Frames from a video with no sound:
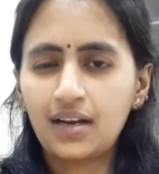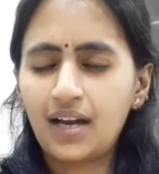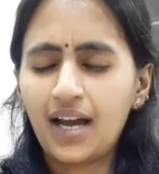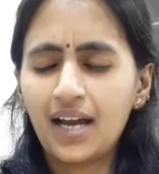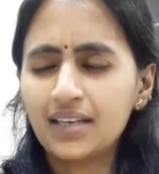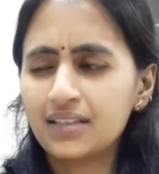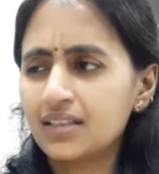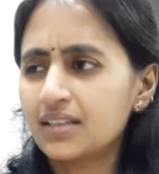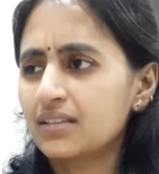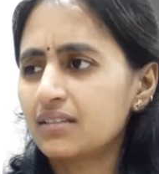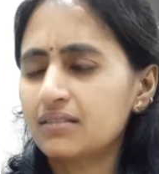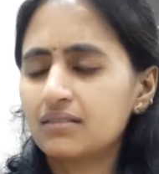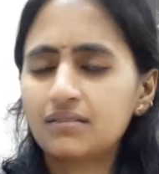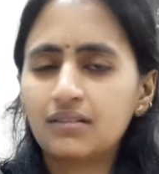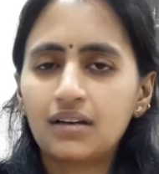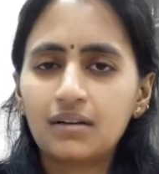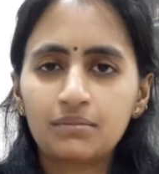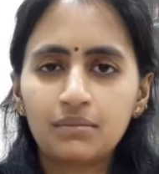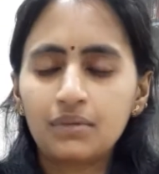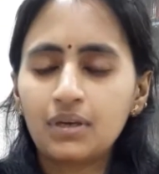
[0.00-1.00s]
I think
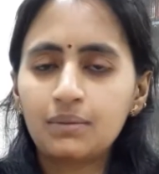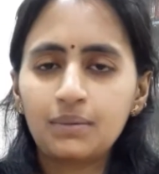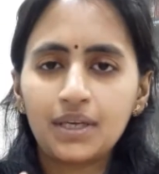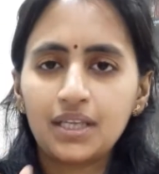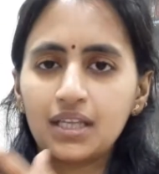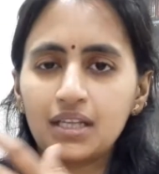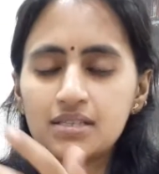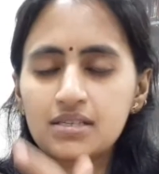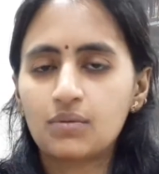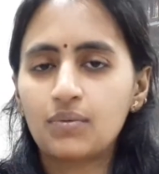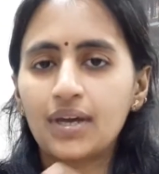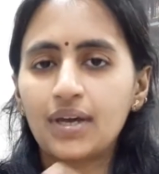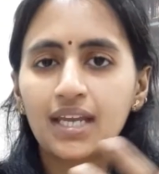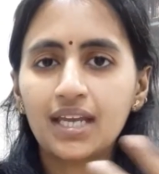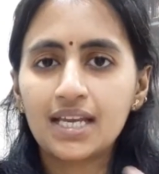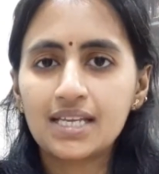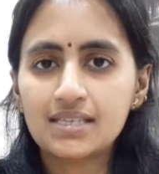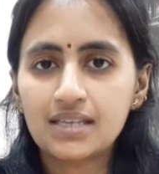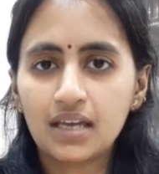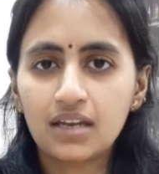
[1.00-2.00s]
maybe it's a very
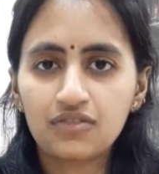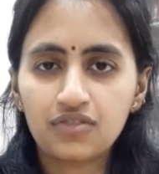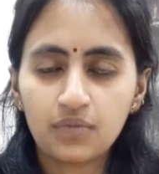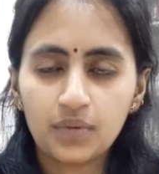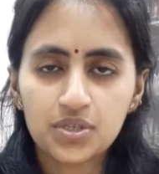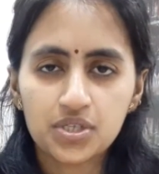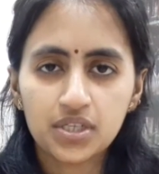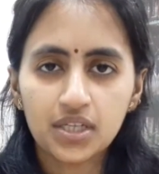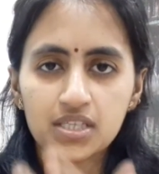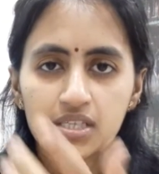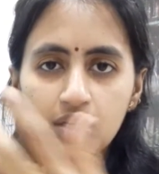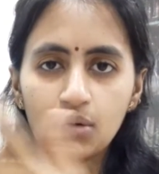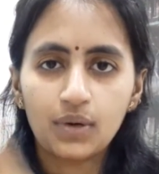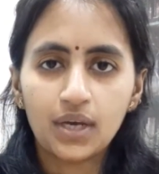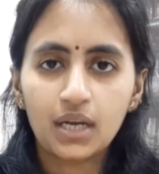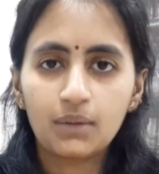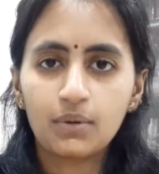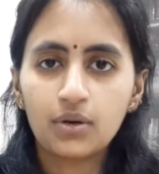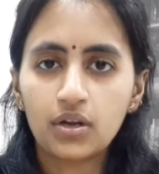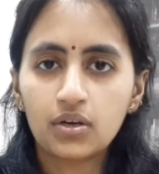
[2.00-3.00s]
easy information that's
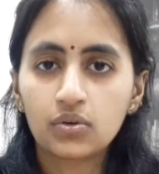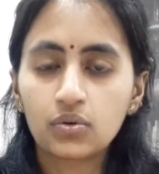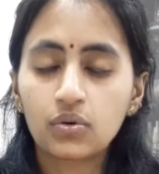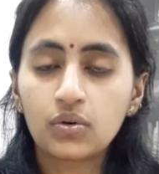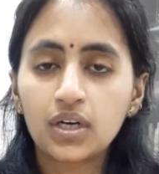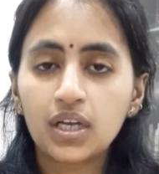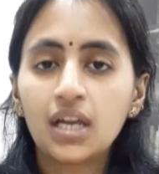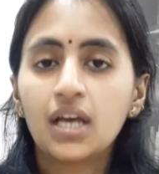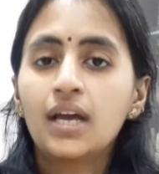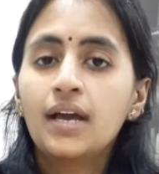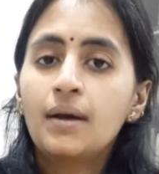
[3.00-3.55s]
available on Google,